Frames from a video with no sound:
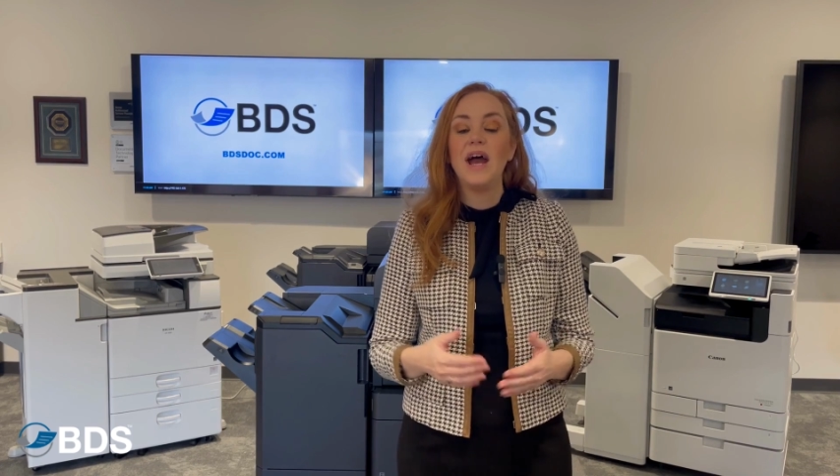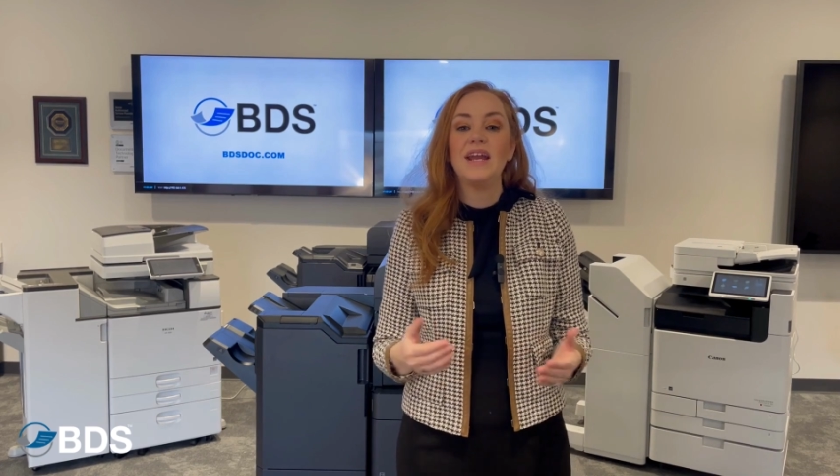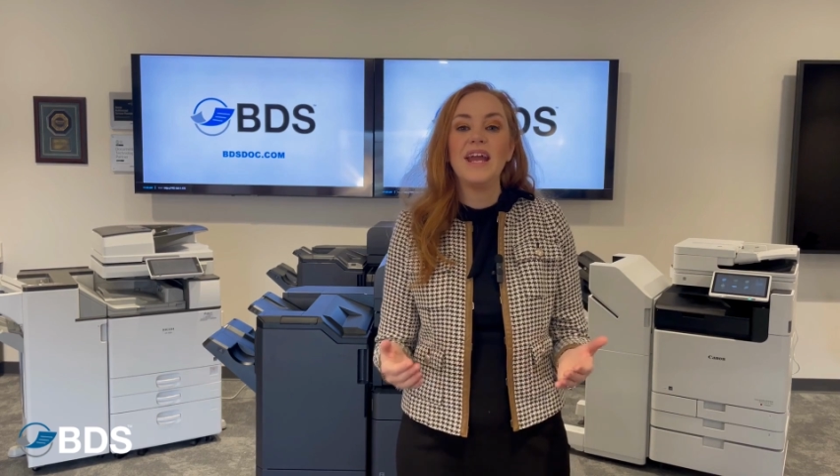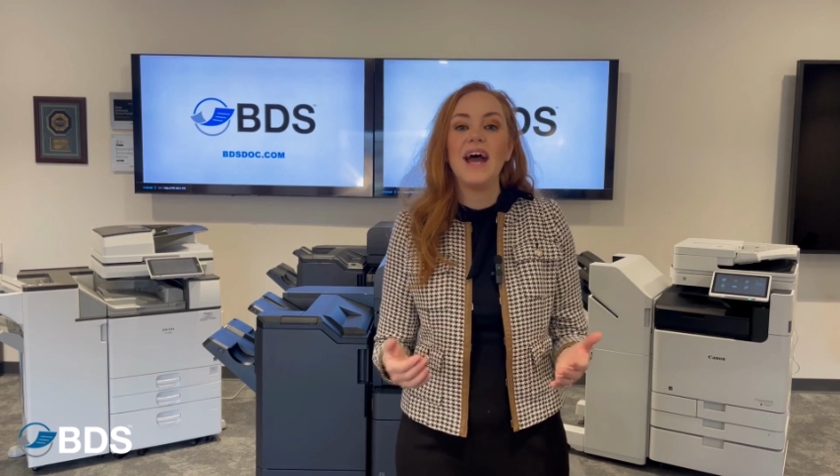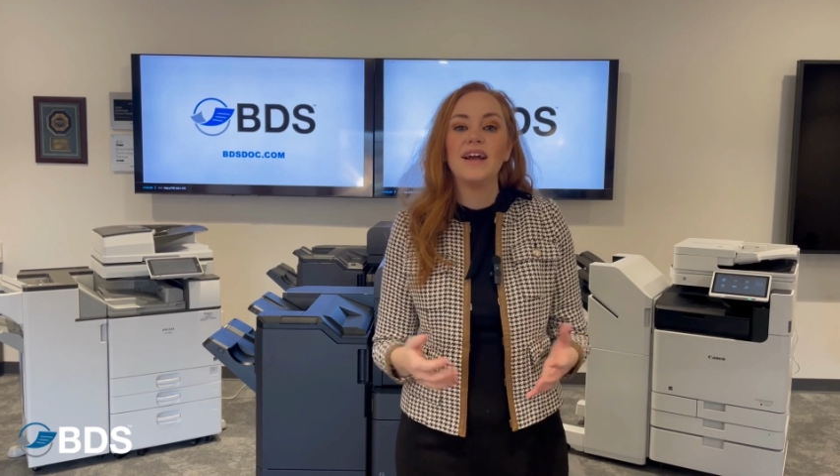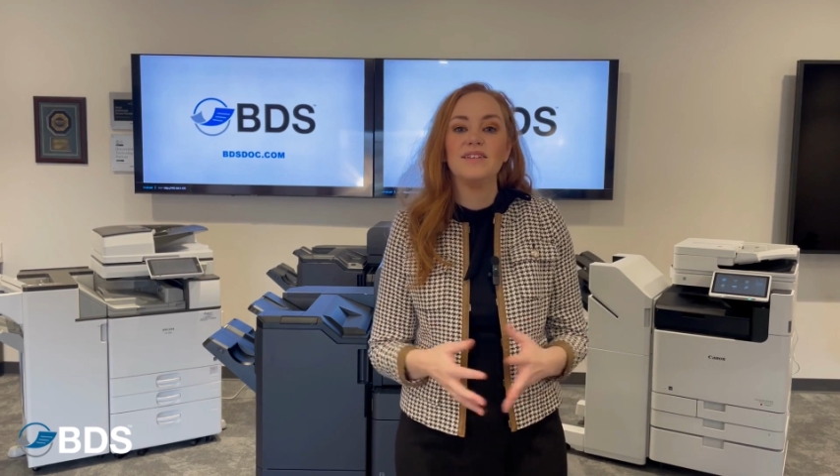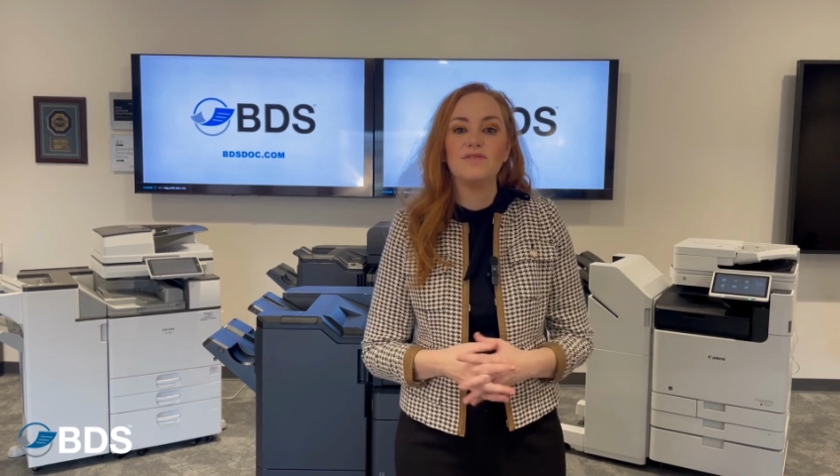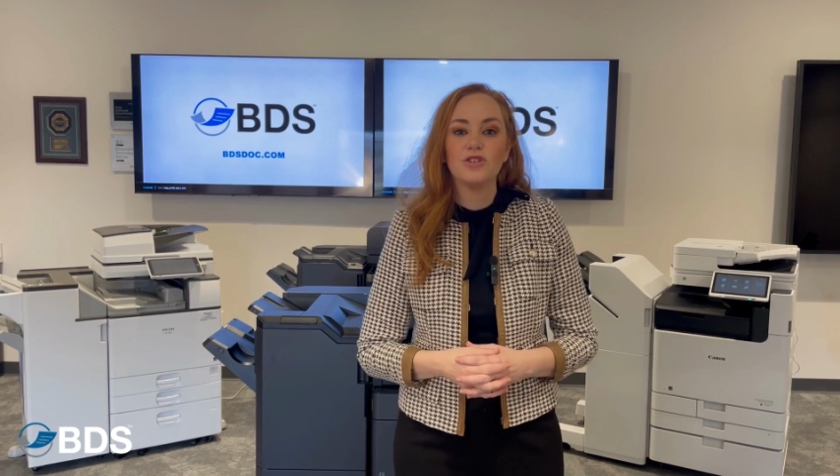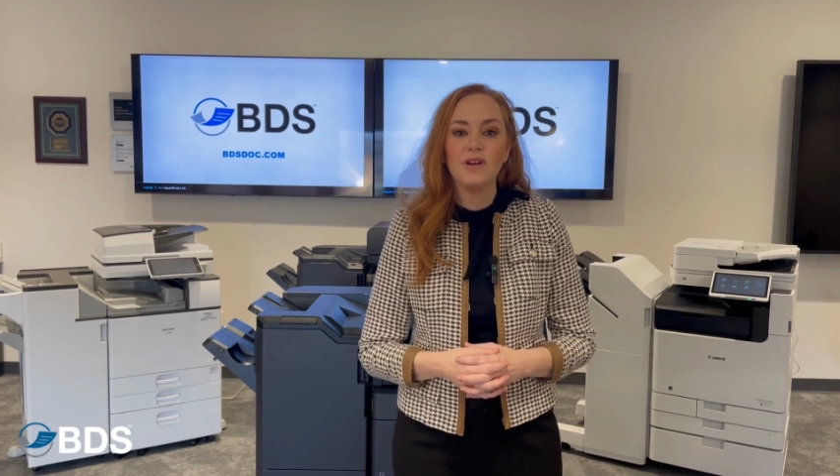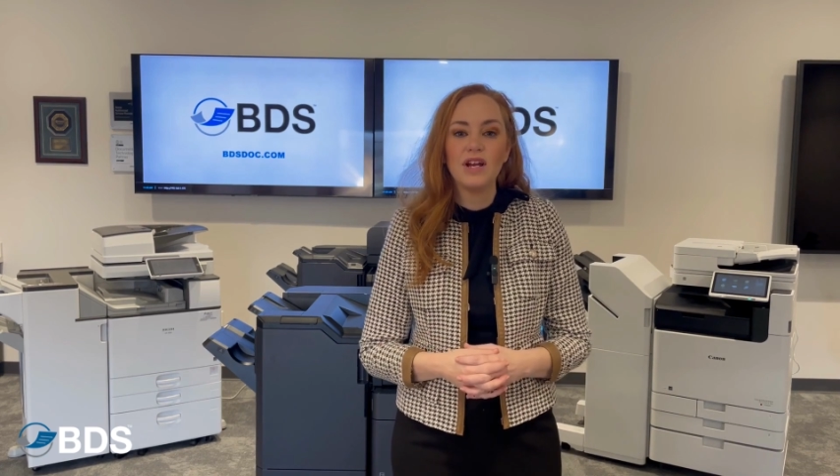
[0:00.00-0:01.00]
any Active
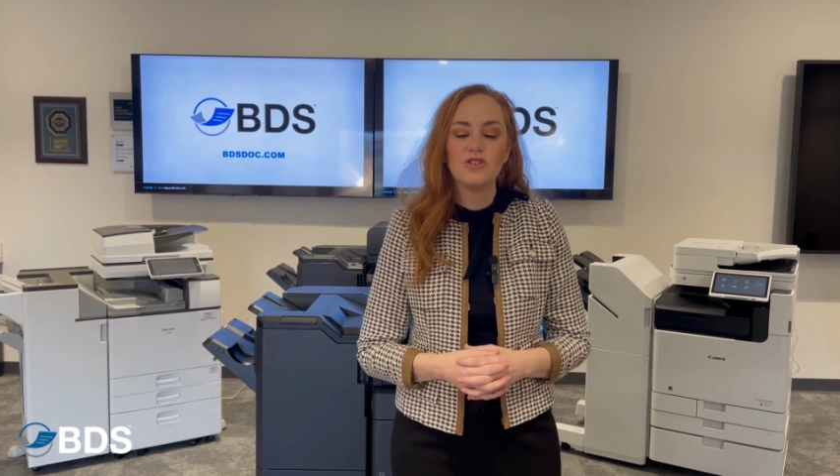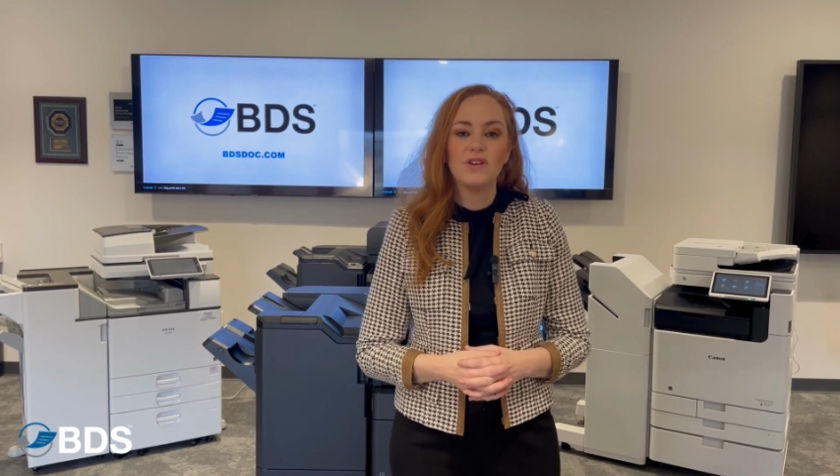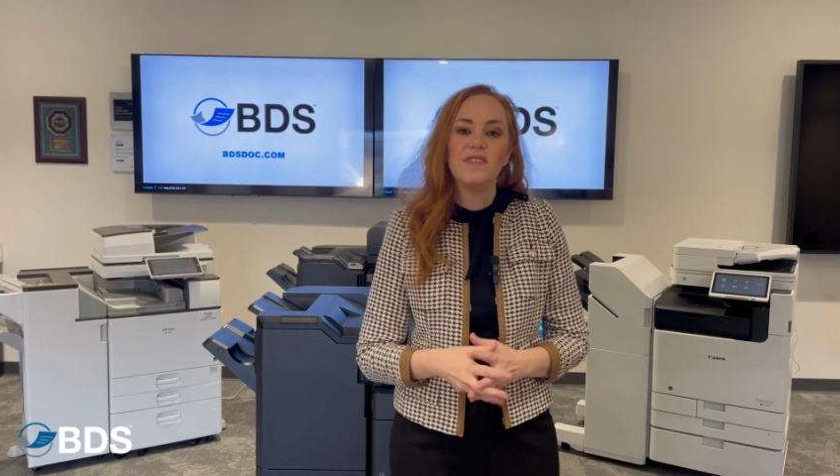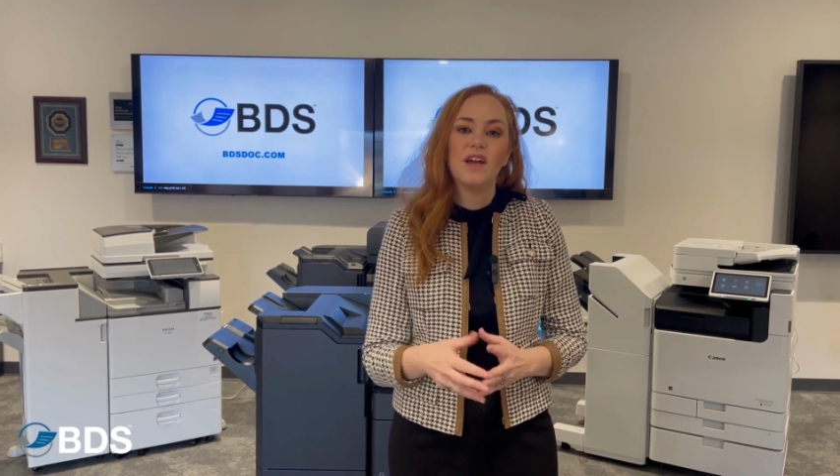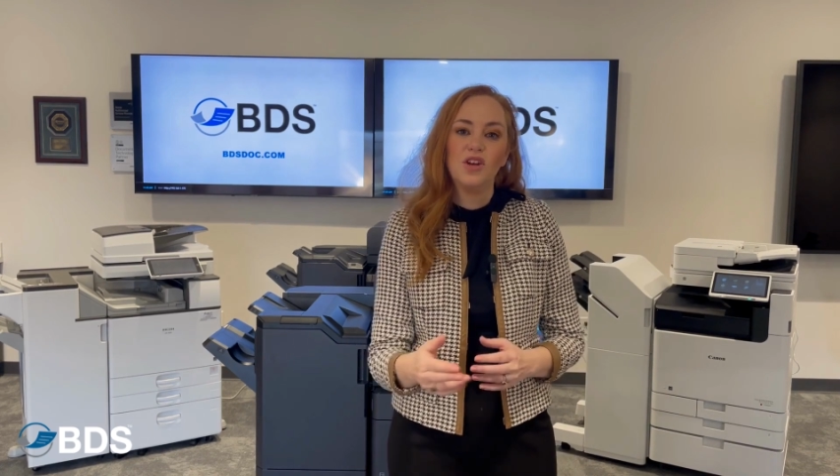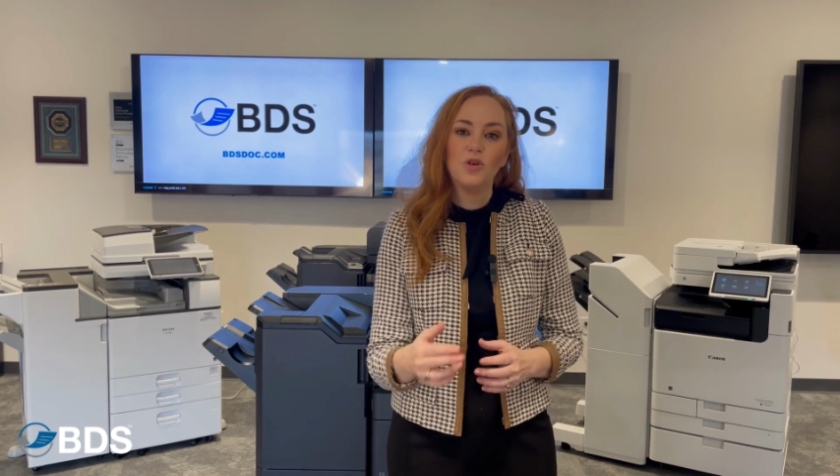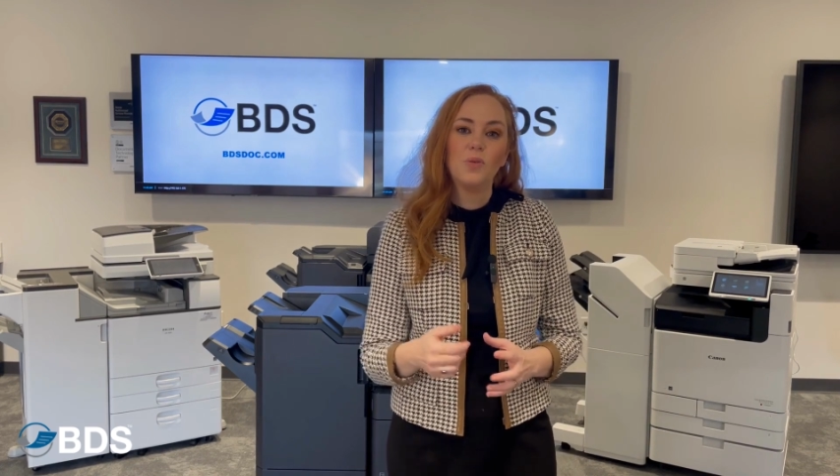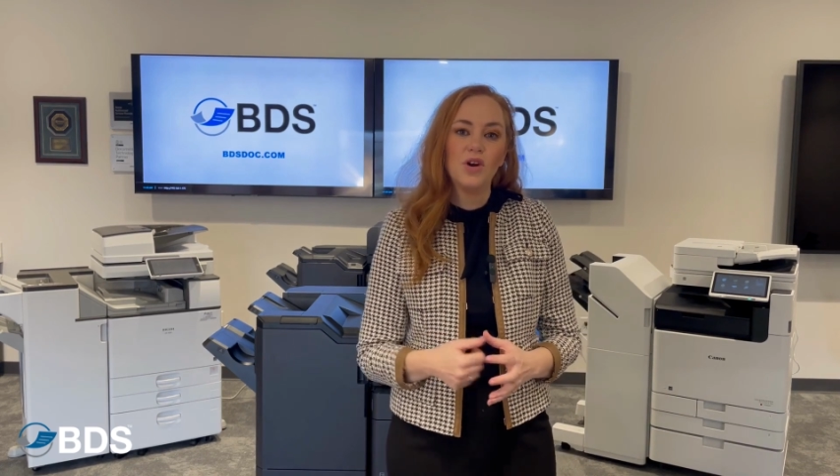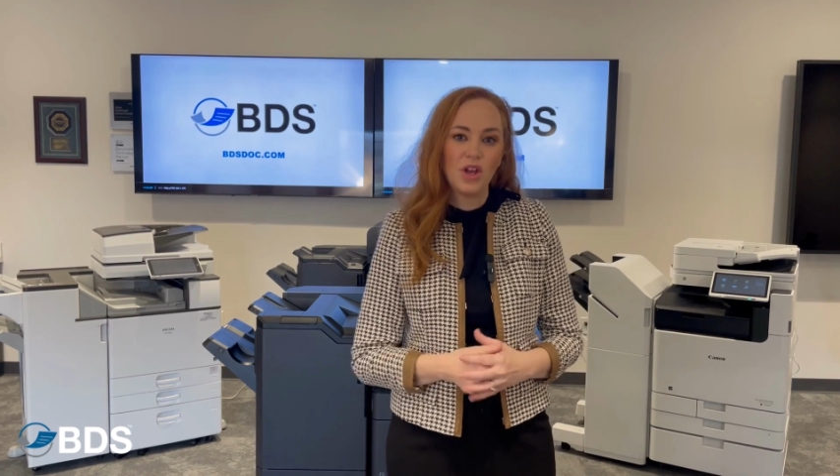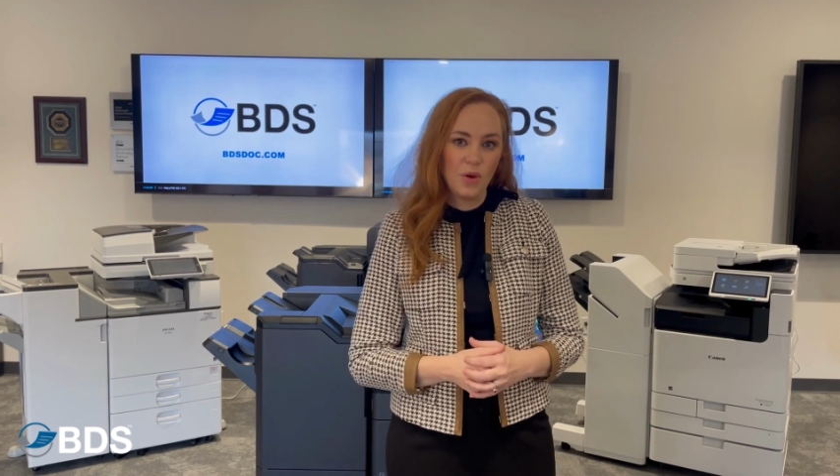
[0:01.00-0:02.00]
Directory that you're
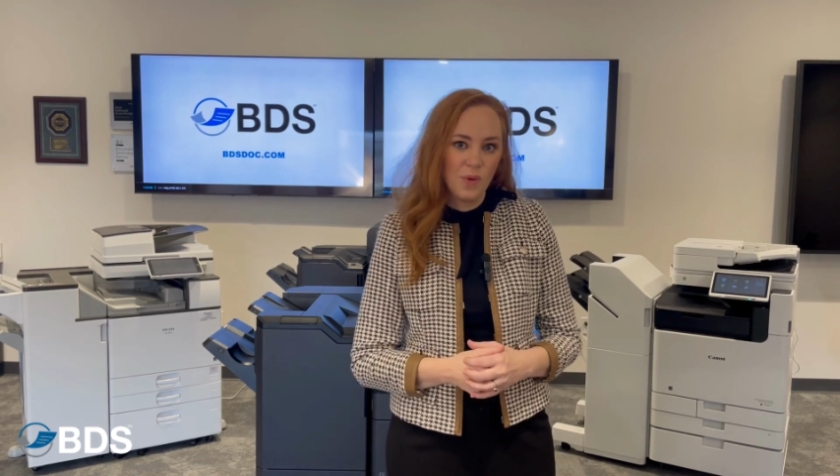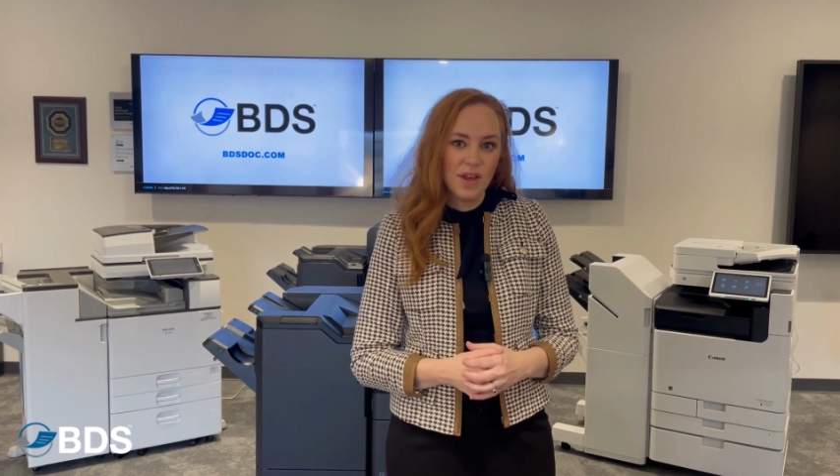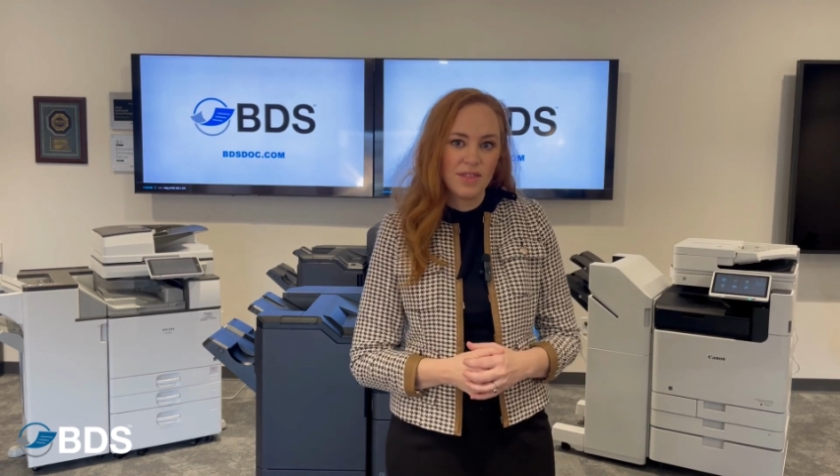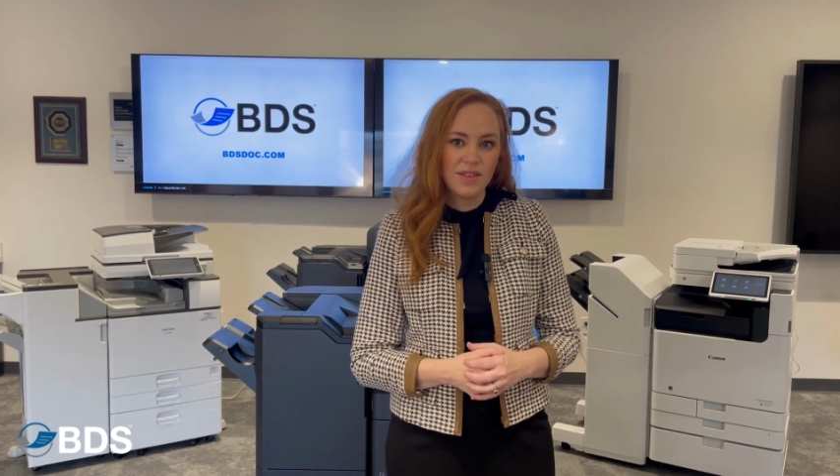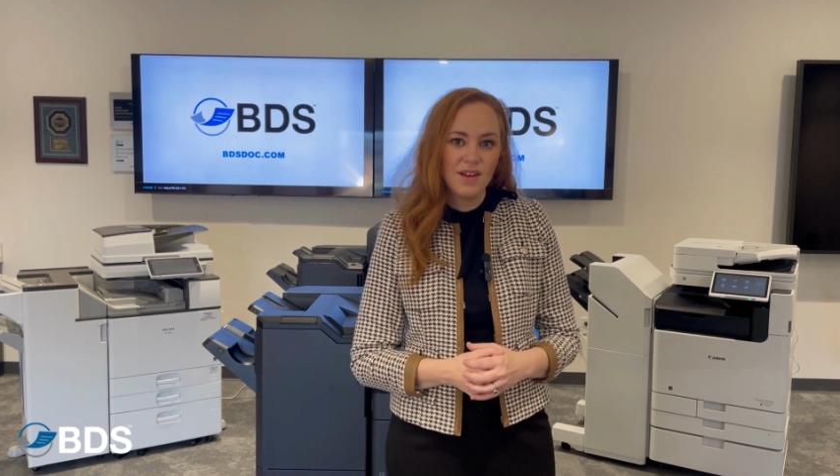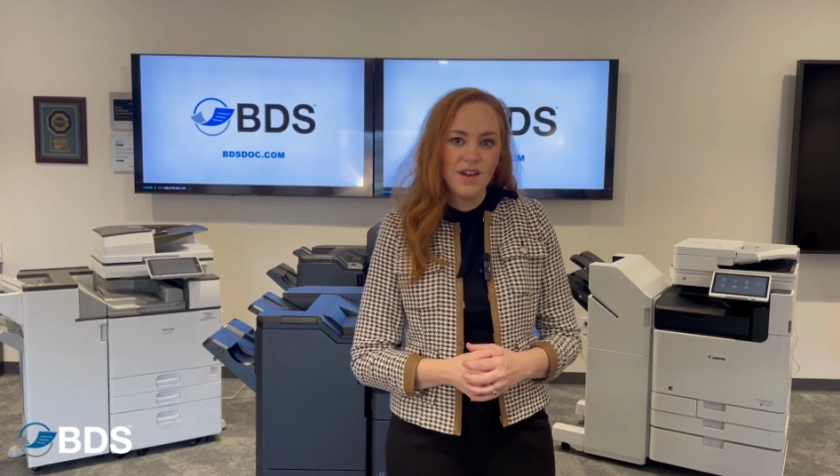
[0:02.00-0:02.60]
working with.